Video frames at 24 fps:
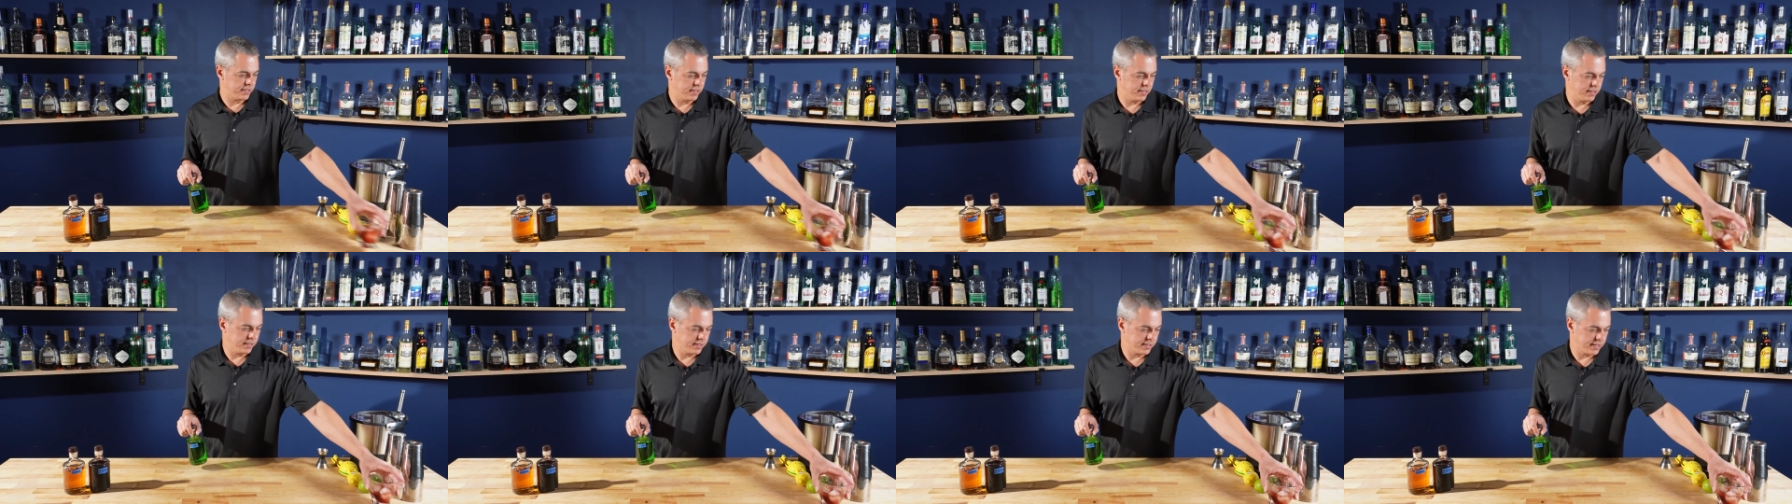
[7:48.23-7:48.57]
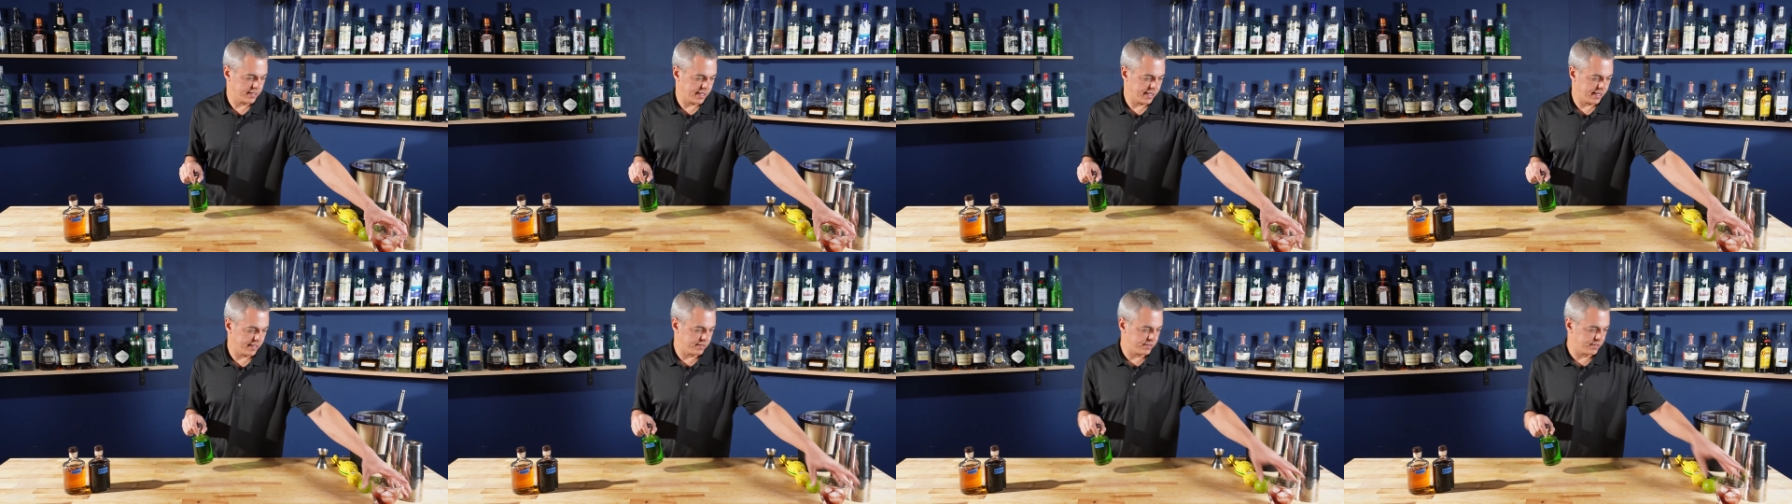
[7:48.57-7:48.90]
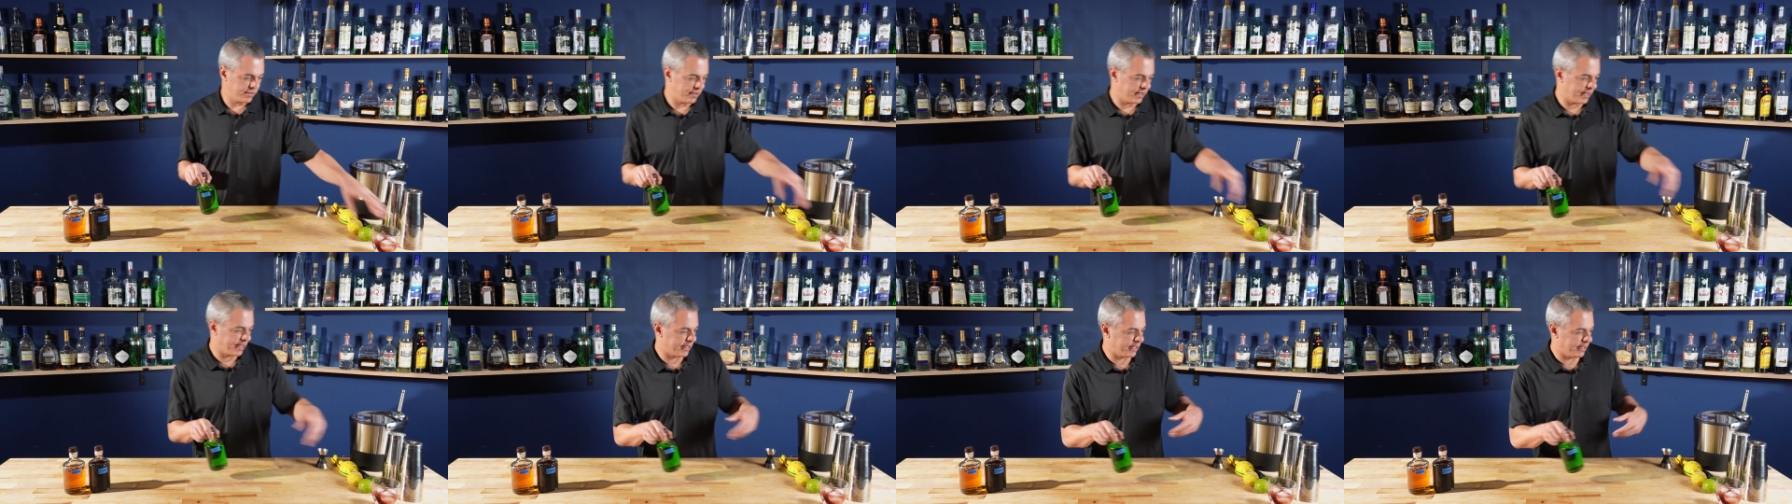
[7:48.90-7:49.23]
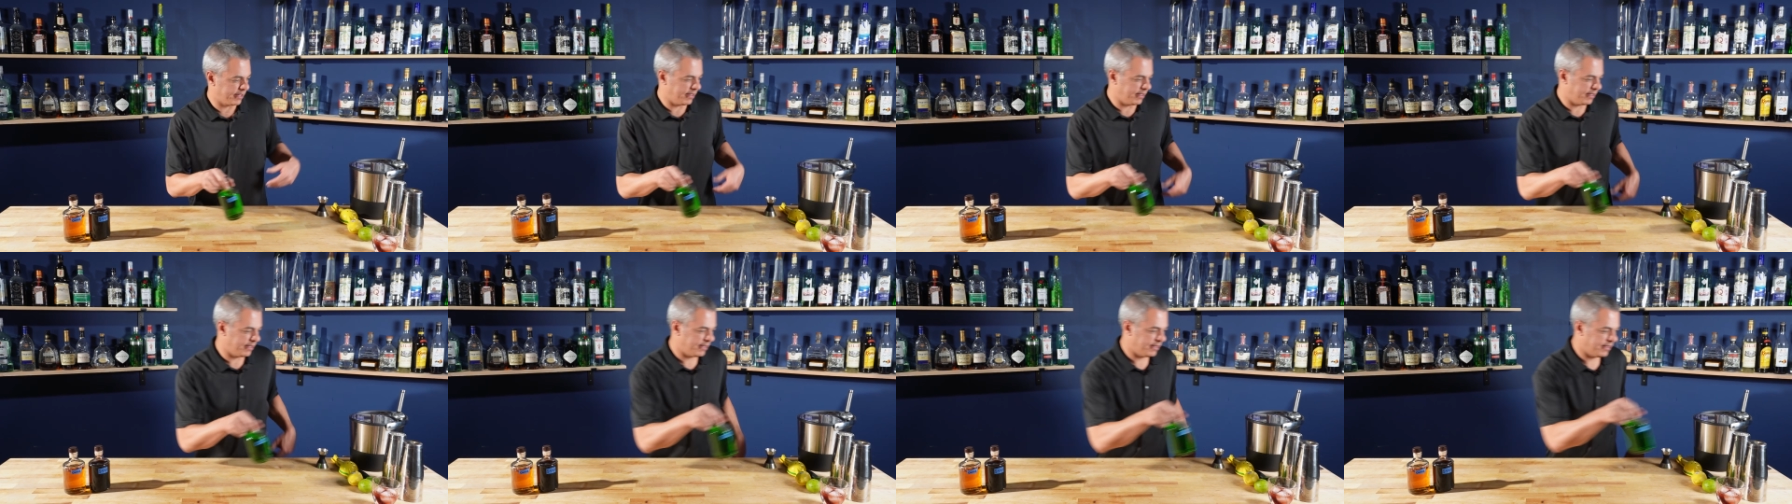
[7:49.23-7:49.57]
to the side so I
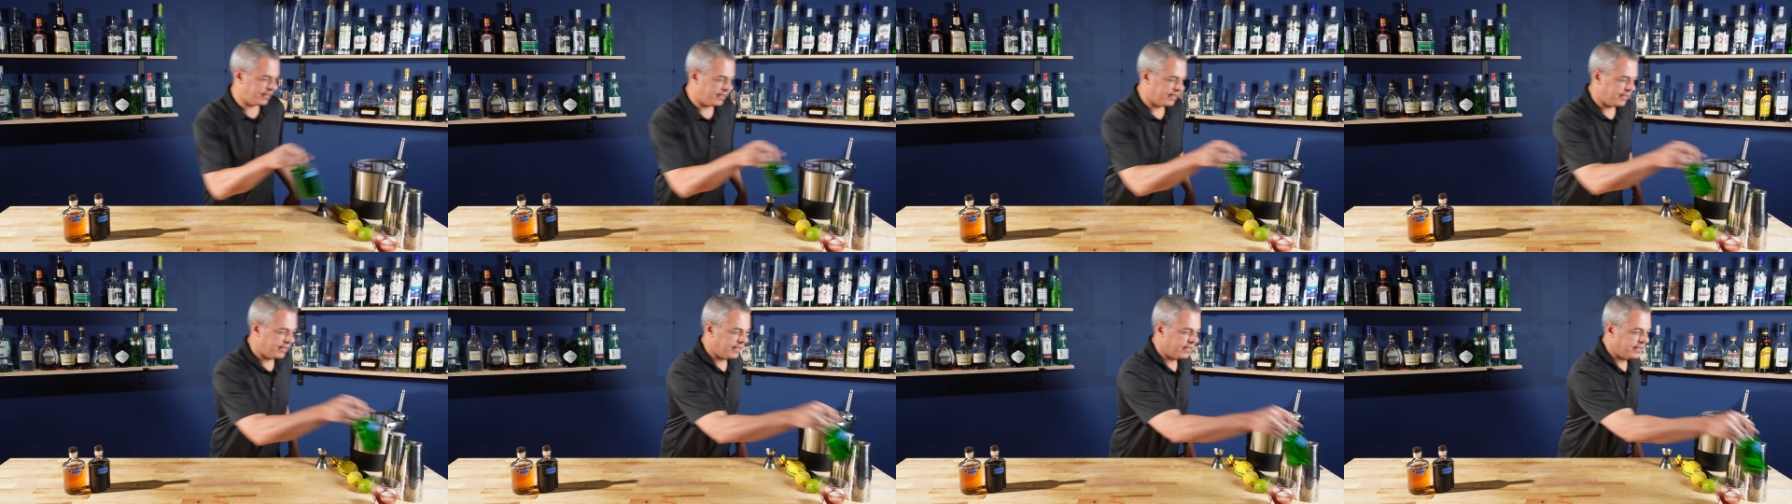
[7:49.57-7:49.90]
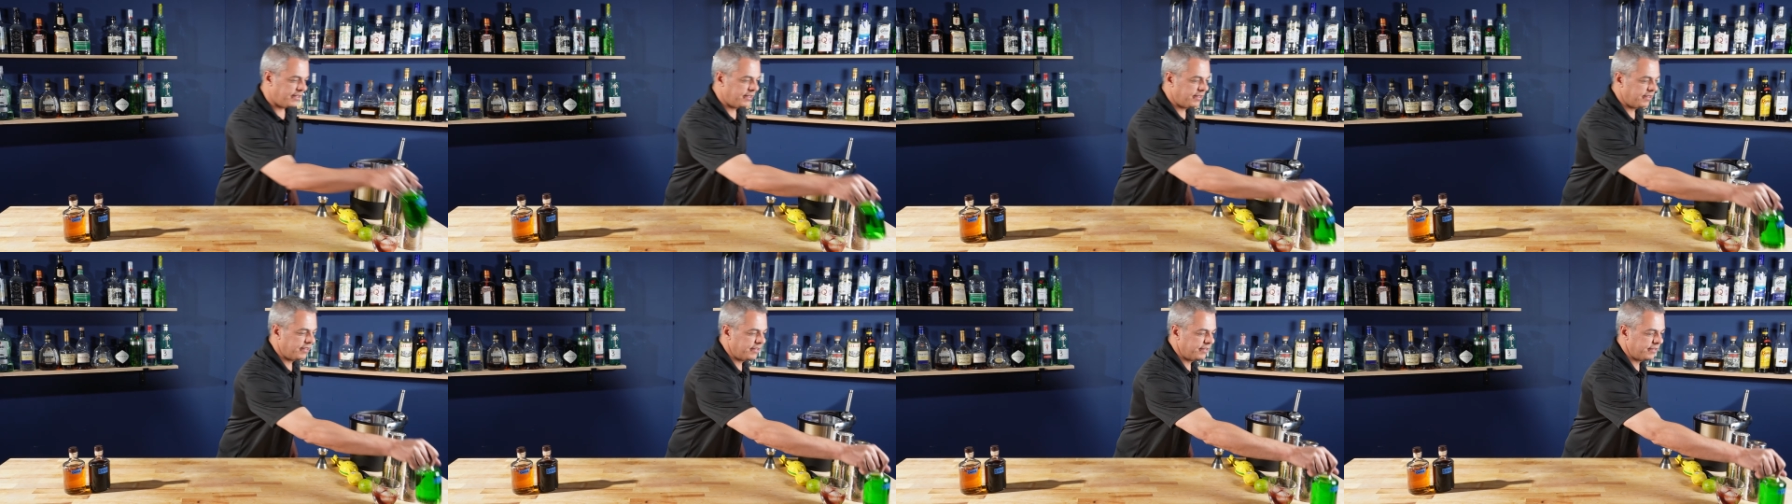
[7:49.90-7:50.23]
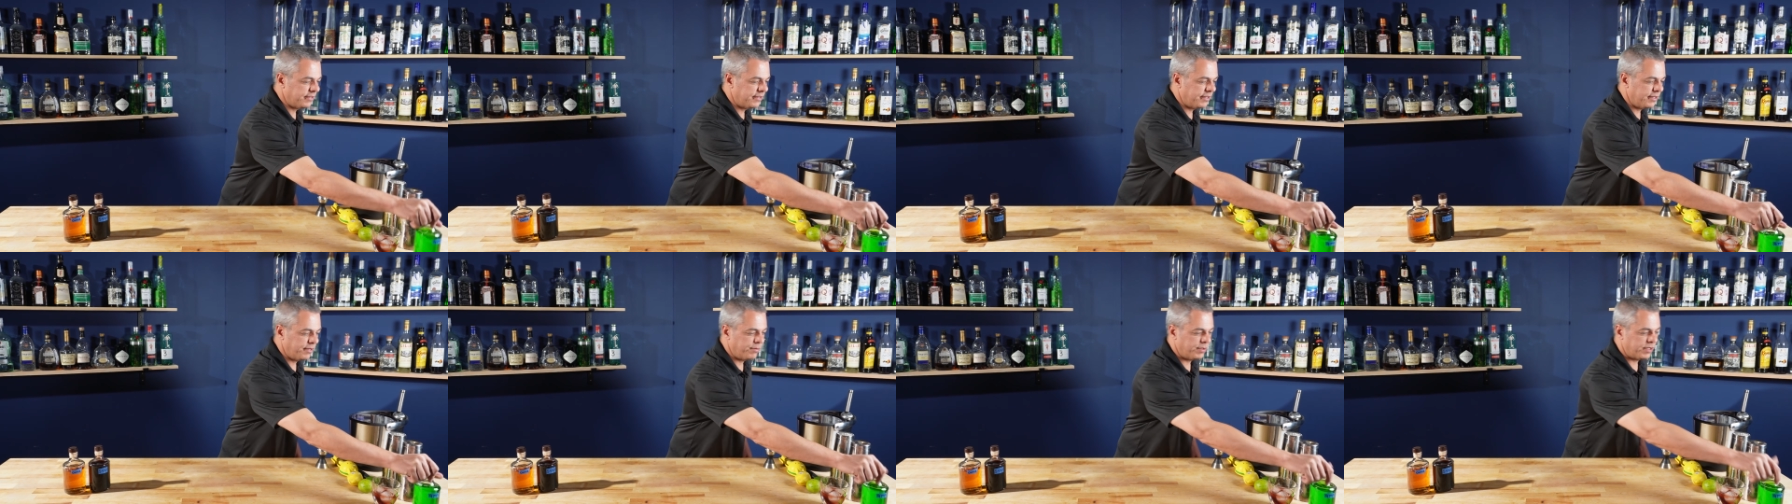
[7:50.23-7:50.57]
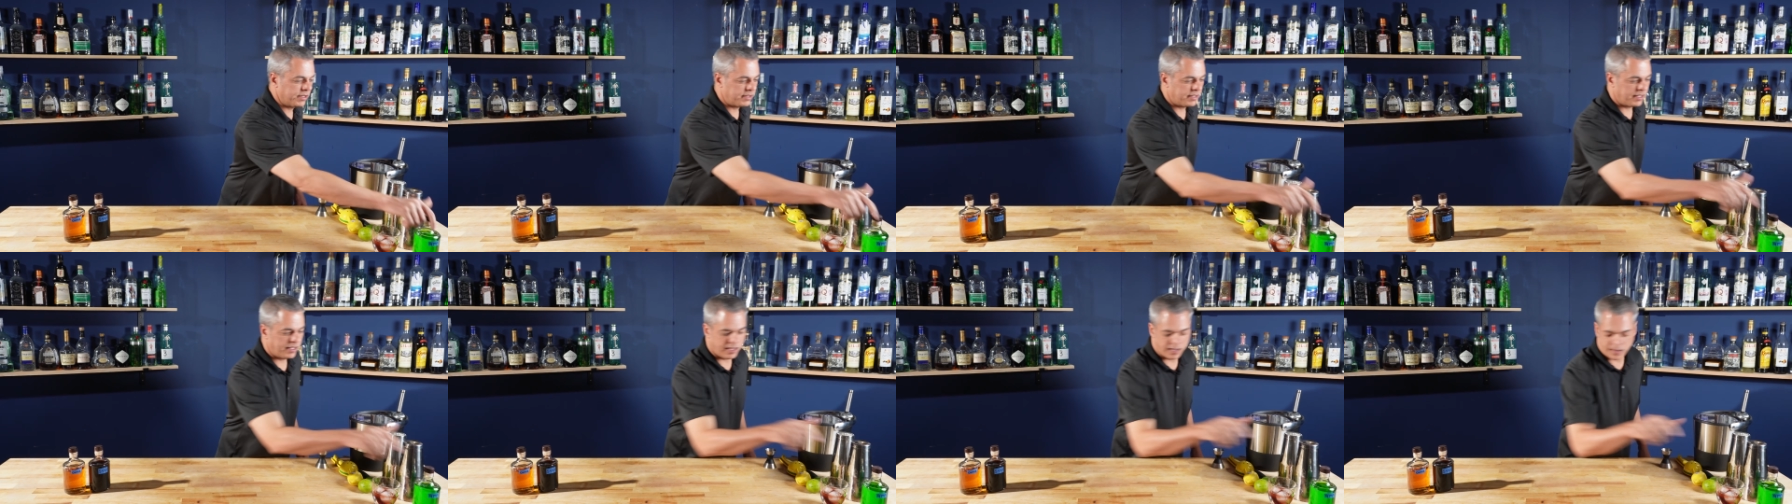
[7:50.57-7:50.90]
could see
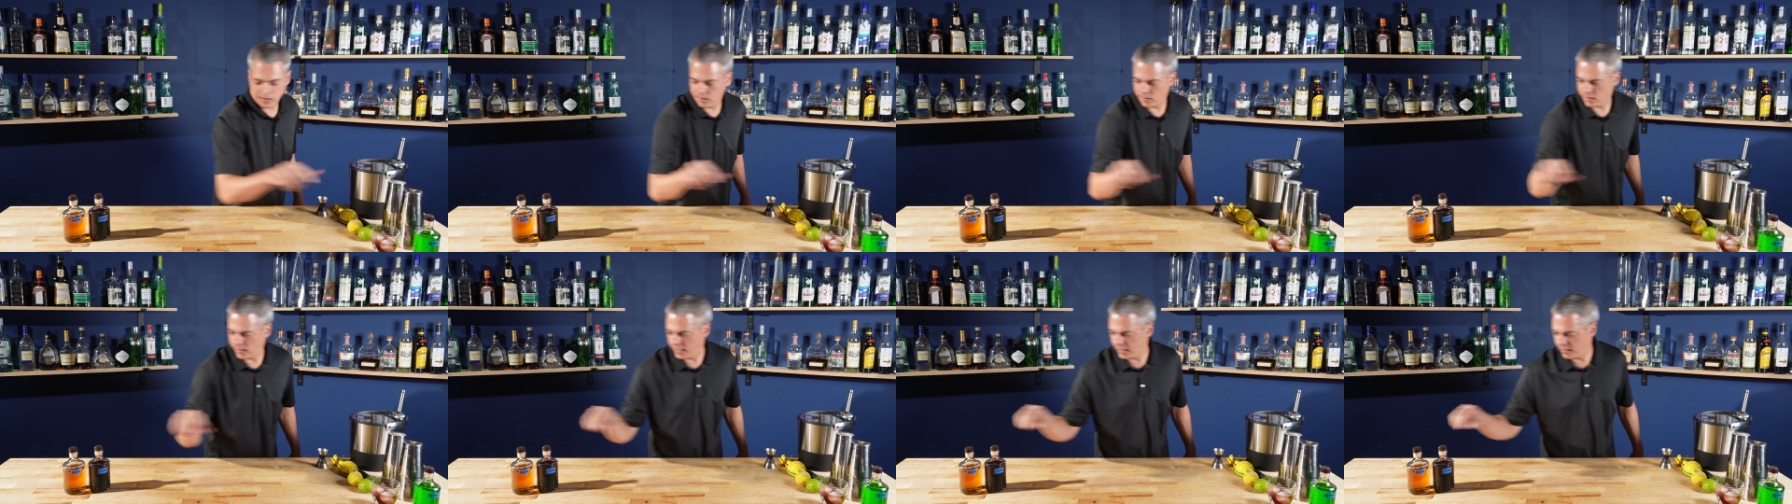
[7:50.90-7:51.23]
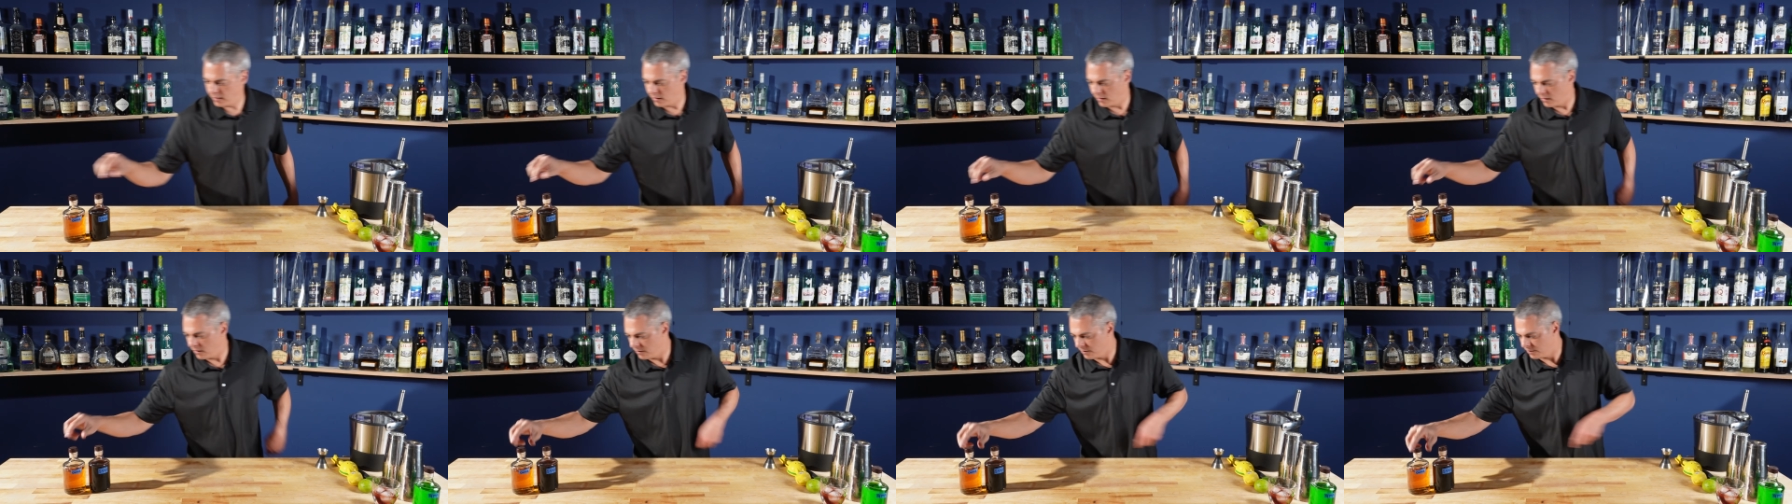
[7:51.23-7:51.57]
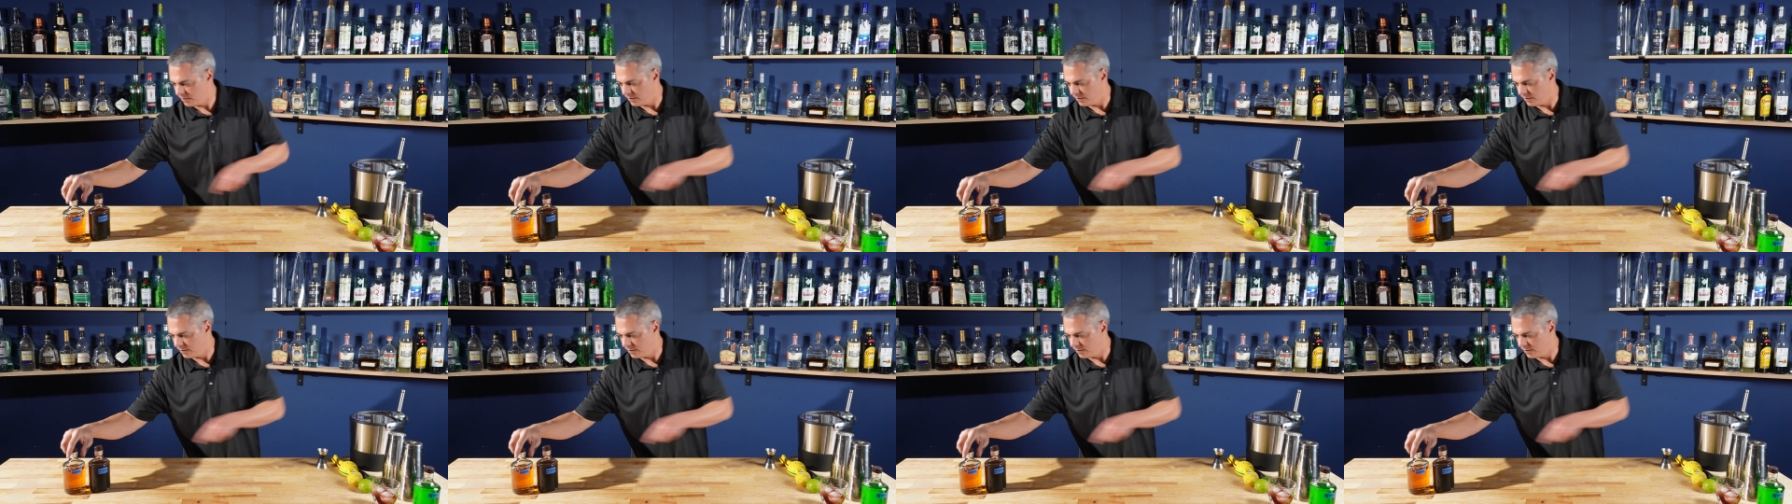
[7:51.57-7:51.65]
what they are later.